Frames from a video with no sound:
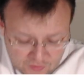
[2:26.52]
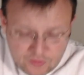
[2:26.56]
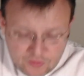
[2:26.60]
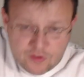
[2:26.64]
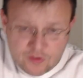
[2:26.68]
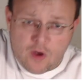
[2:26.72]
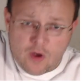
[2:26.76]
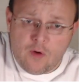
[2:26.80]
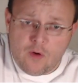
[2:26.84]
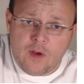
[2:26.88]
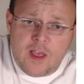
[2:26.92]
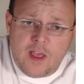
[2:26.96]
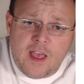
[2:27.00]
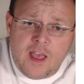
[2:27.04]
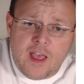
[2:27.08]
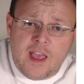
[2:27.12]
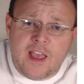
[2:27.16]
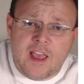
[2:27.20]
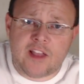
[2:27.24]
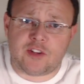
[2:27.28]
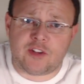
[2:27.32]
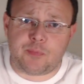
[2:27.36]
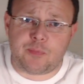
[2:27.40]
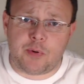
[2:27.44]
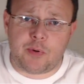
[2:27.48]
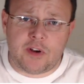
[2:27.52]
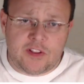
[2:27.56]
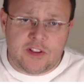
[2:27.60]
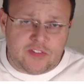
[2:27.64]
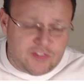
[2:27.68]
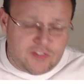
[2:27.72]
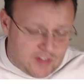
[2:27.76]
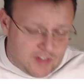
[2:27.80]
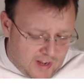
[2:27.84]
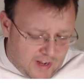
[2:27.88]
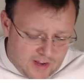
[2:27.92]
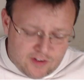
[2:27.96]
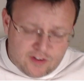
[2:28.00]
So it's pretty
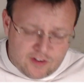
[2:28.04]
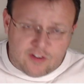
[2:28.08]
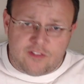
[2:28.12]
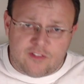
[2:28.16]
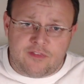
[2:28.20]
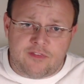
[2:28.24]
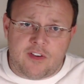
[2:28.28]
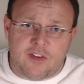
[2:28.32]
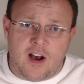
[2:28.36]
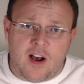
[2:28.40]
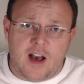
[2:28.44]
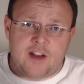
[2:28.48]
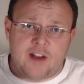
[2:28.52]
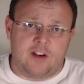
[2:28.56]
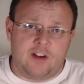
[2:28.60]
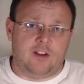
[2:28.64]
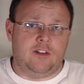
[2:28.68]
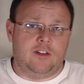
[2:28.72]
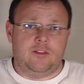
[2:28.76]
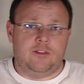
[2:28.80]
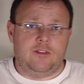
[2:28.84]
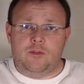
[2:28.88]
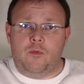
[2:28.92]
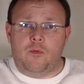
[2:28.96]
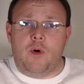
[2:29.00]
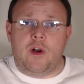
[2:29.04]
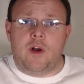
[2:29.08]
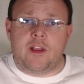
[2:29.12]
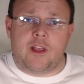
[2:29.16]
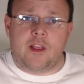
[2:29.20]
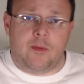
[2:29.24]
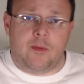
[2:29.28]
standard fodder what